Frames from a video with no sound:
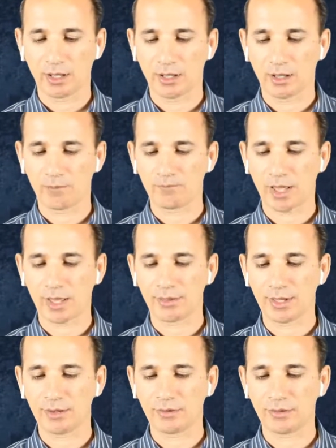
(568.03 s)
And
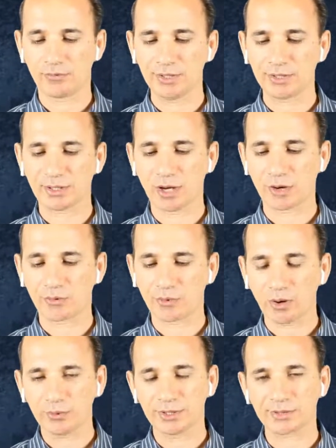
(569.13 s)
then the reason I
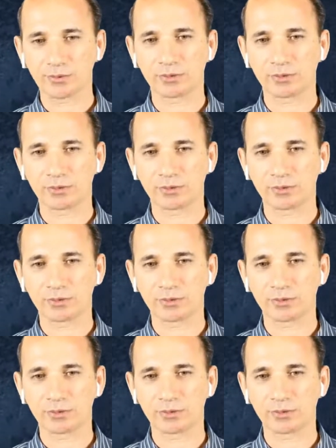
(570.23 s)
wrote this